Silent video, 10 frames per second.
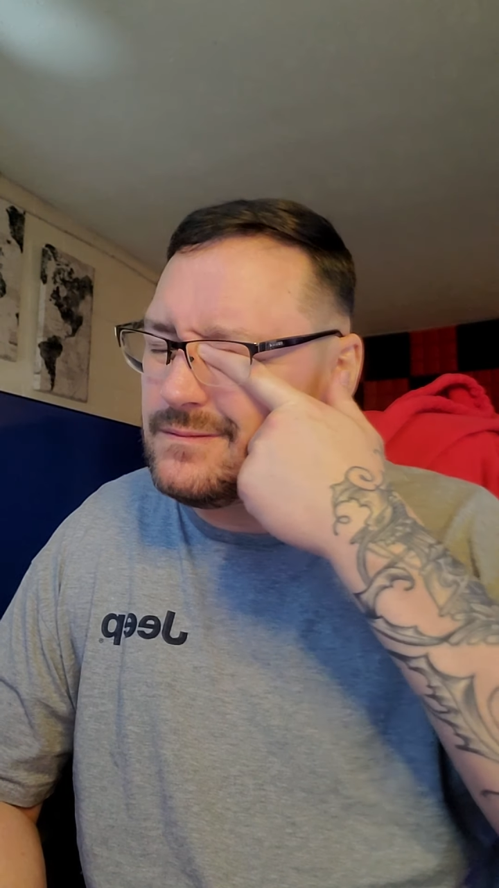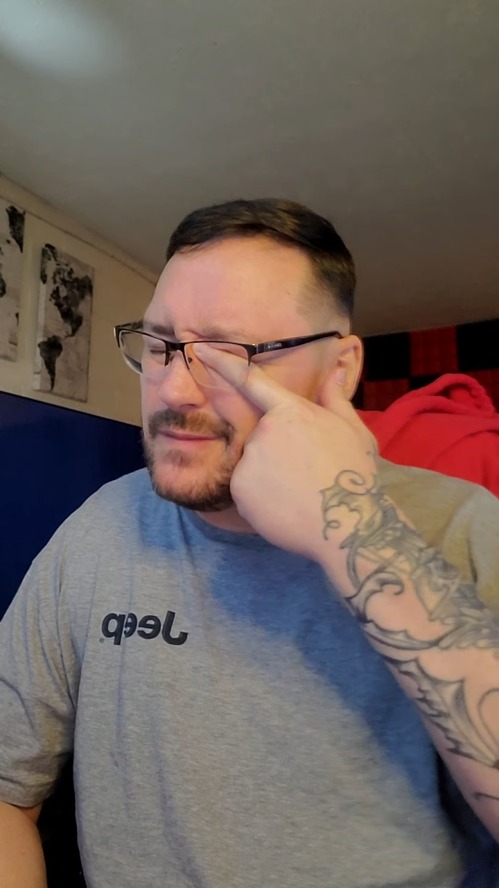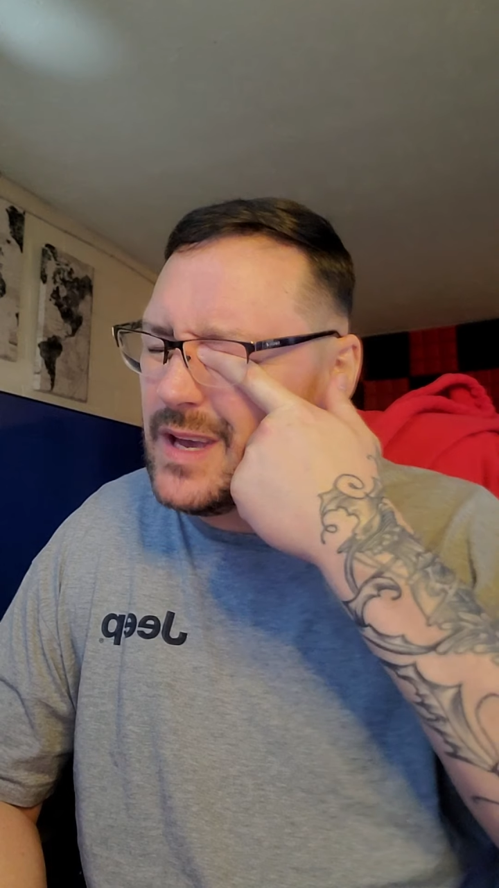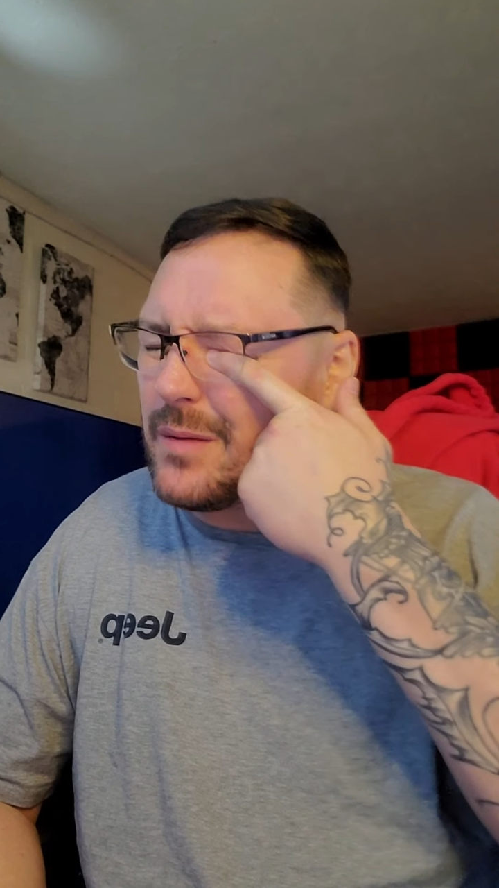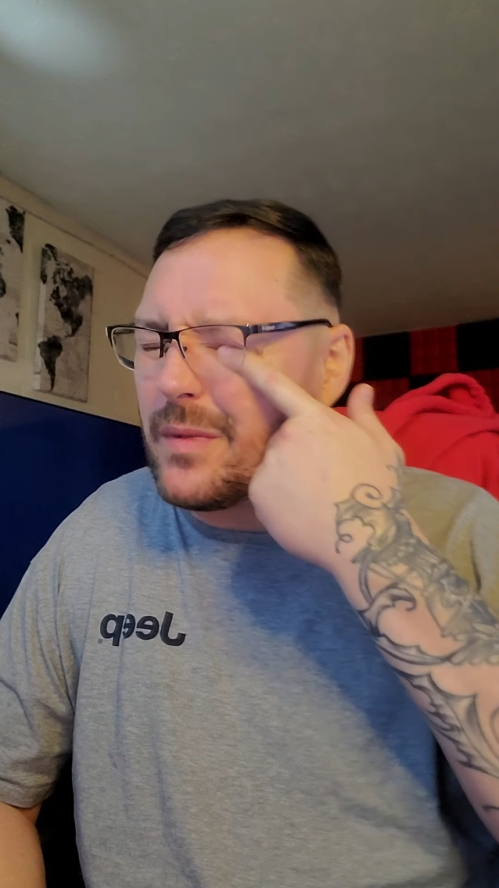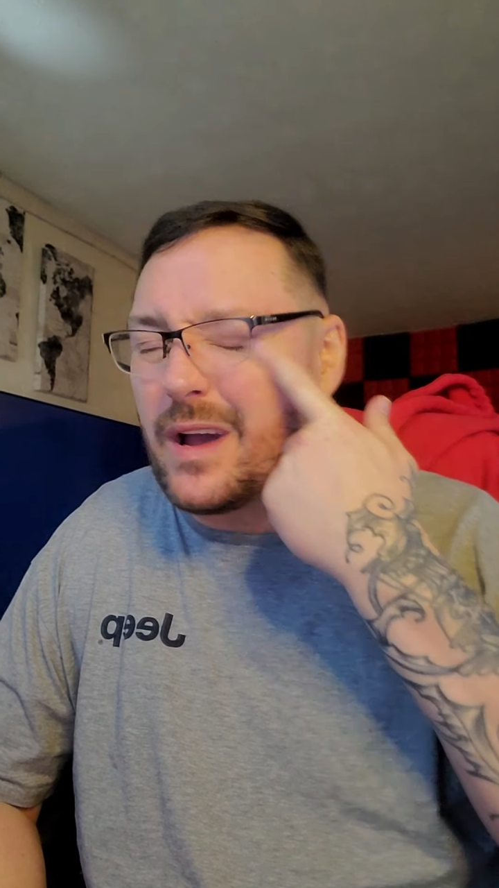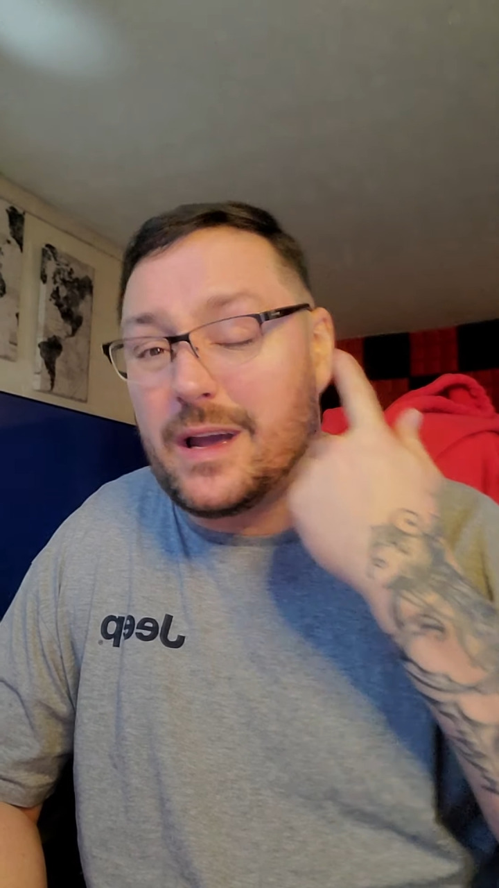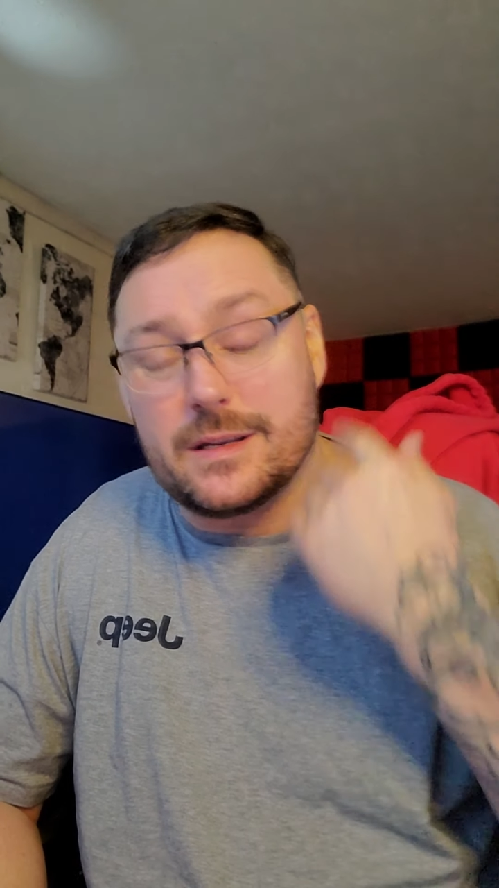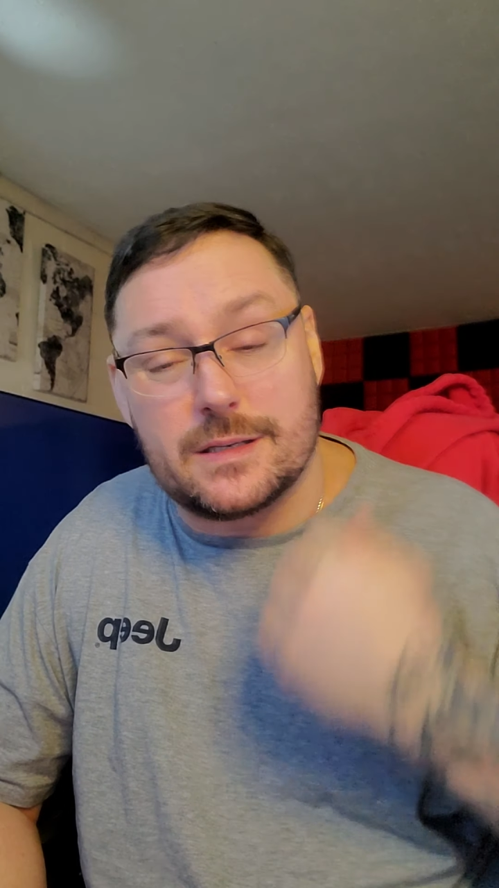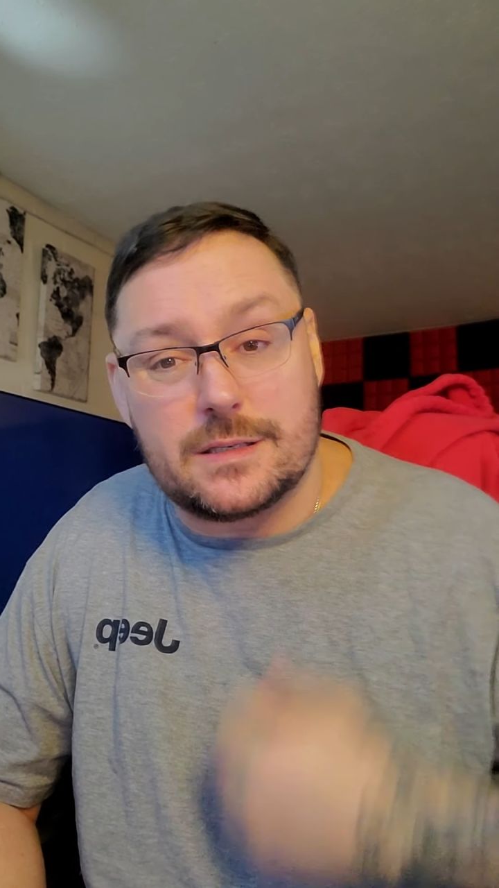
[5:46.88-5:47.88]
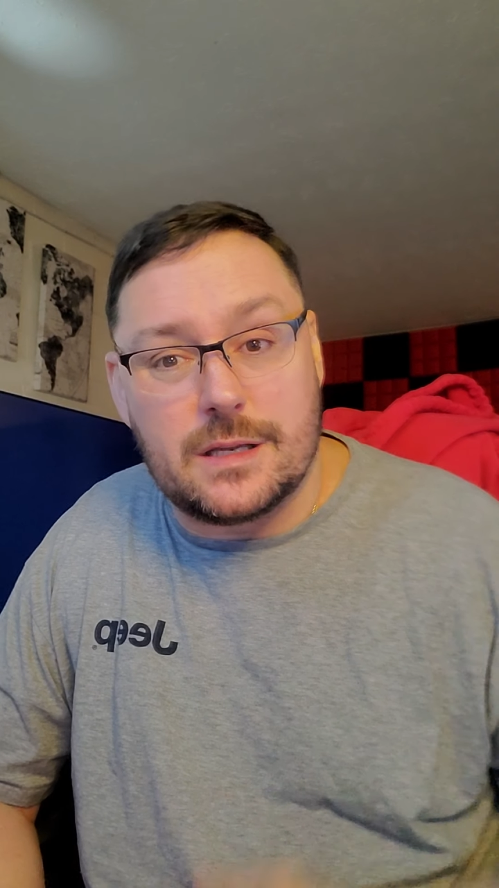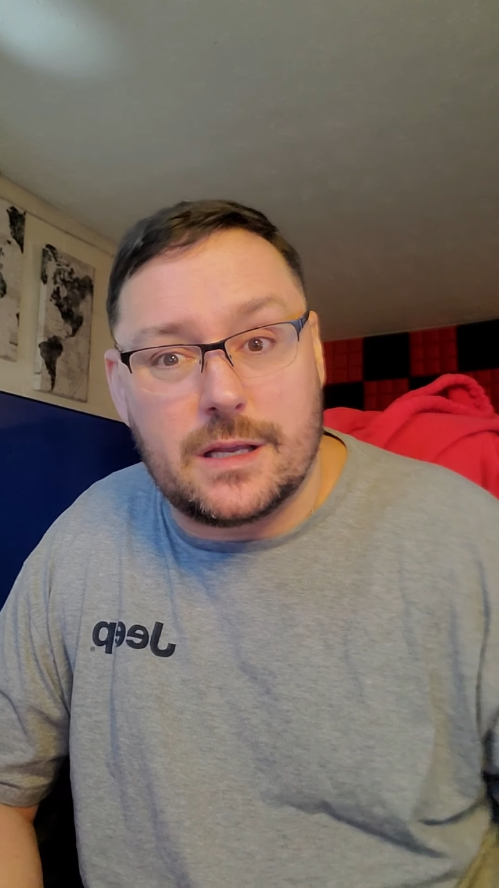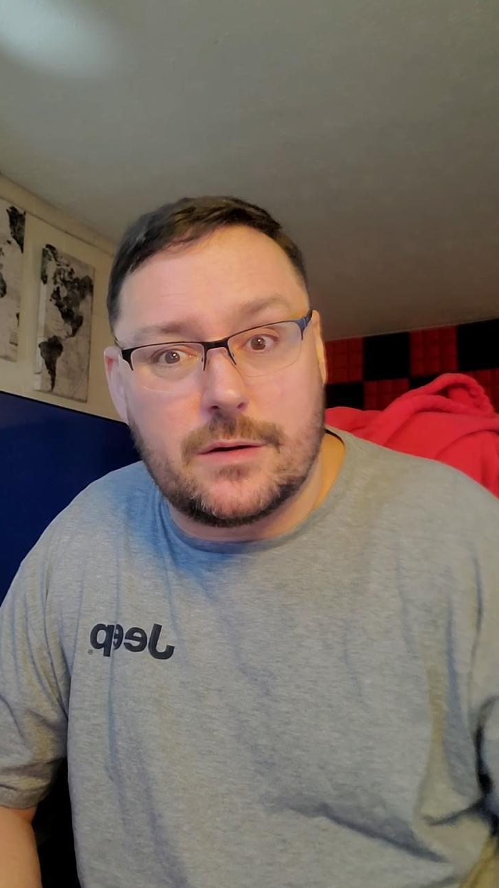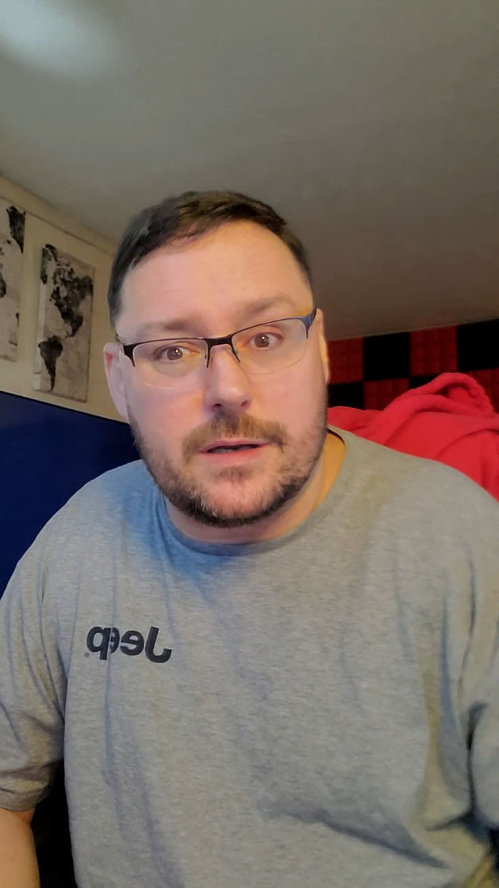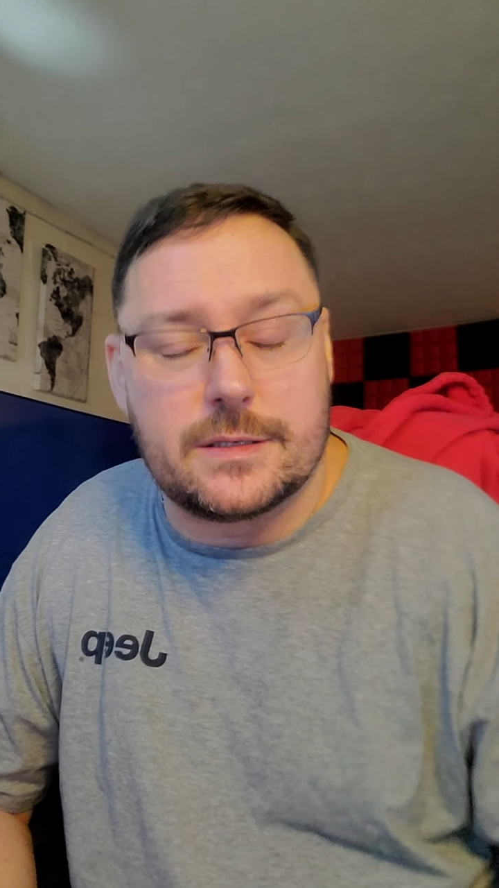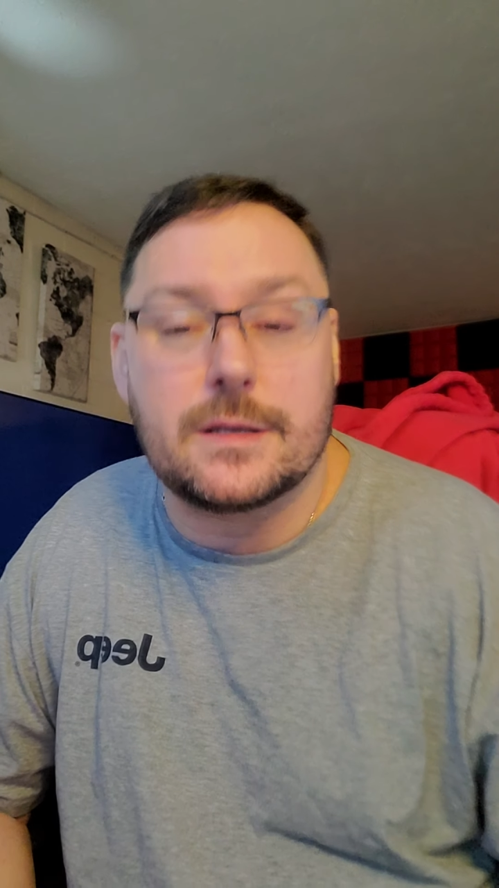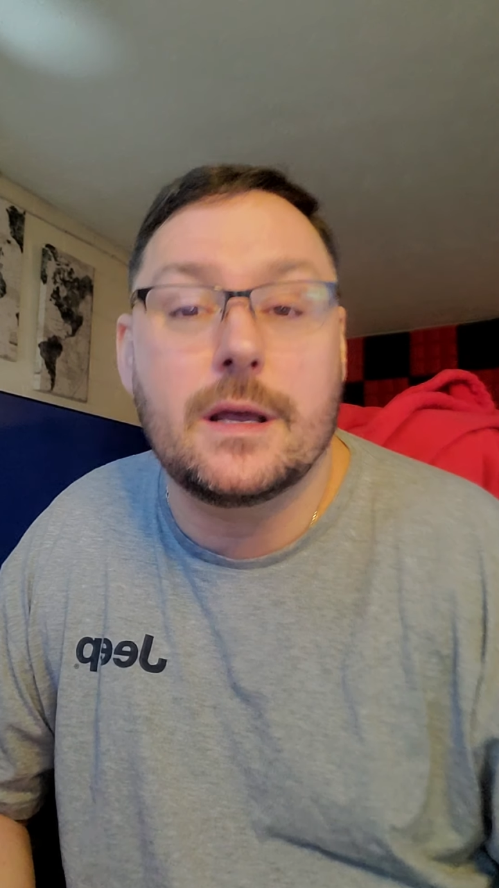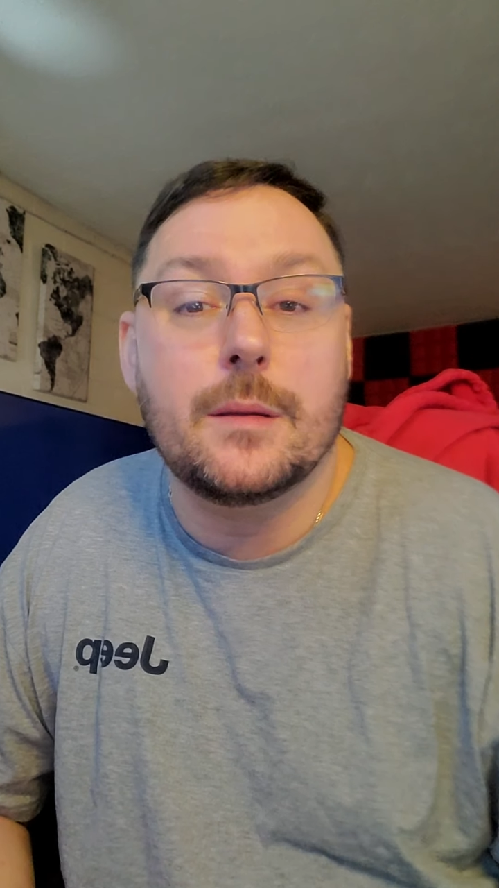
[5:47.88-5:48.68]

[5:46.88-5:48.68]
man, my eyes, it's like crazy.